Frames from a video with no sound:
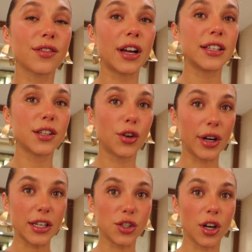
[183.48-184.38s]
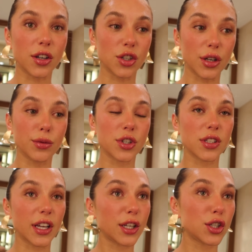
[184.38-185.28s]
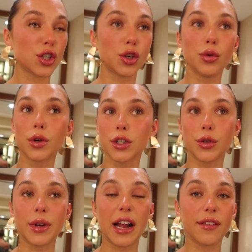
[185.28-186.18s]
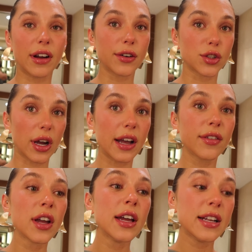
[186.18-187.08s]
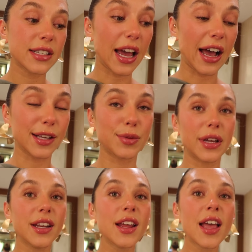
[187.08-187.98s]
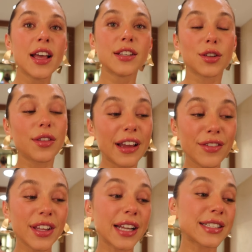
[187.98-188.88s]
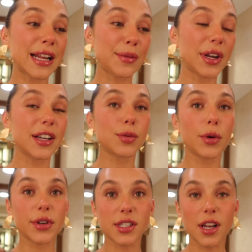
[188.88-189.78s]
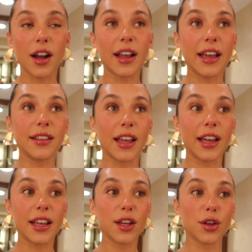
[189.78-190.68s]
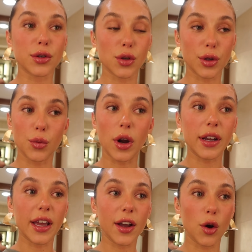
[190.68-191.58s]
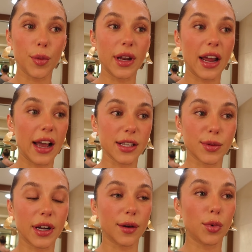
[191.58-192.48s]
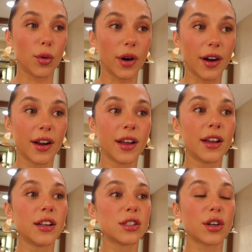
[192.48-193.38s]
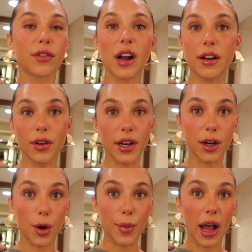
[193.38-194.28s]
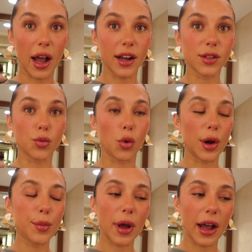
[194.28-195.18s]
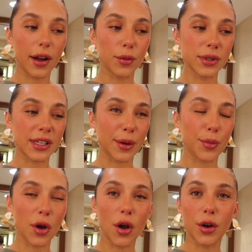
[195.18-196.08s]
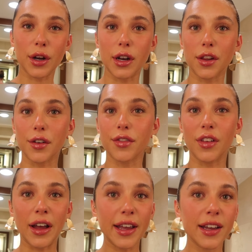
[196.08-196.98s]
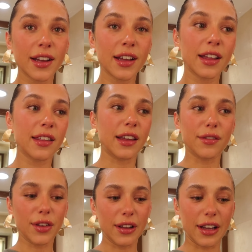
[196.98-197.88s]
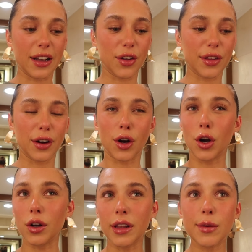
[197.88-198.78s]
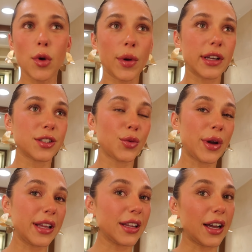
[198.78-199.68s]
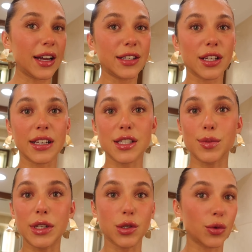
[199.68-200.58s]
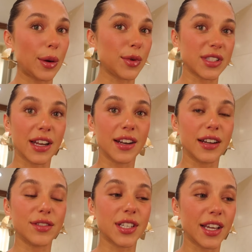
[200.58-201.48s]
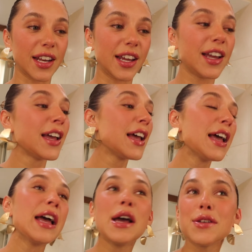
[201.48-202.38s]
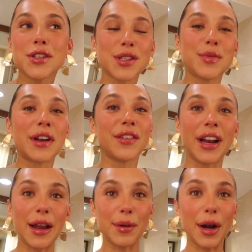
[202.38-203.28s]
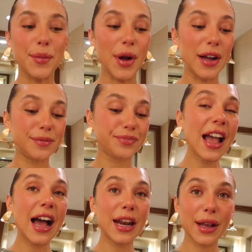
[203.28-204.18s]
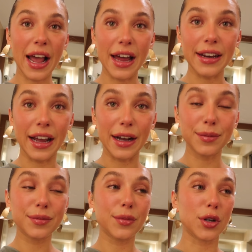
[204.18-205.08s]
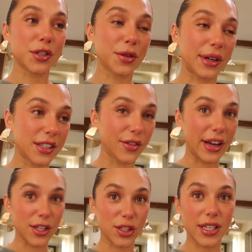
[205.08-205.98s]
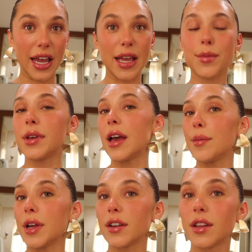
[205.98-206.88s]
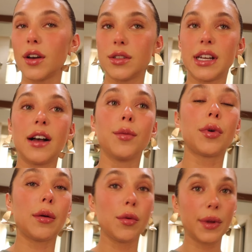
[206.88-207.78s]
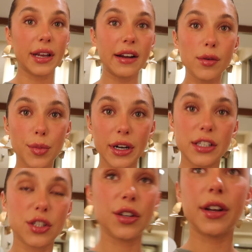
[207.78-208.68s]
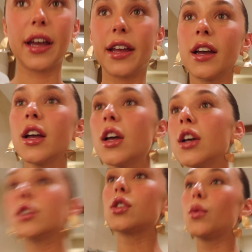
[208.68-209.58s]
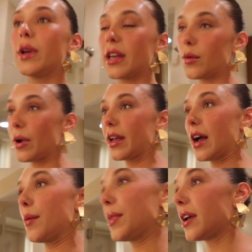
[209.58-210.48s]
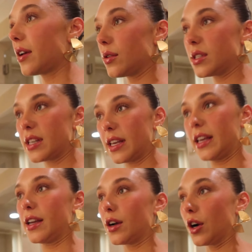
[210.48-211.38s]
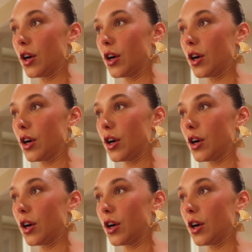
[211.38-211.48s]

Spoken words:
to fly into Grand Junction, which is like a 2 or 2.5 hour drive to Aspen. So thankfully that didn't happen to us, but we were stuck, and like there was only one gate open at Aspen Airport. Took forever to get our bags. One bag was like put on another flight. Thankfully like got there early, but we had to wait in line to like speak to a representative to get it. It was just a bit of a nightmare, but had a cat nap, pushed the reservation to 8 p.m. here at the hotel. Probably gonna have a pretty chill night so we can wake up and go skiing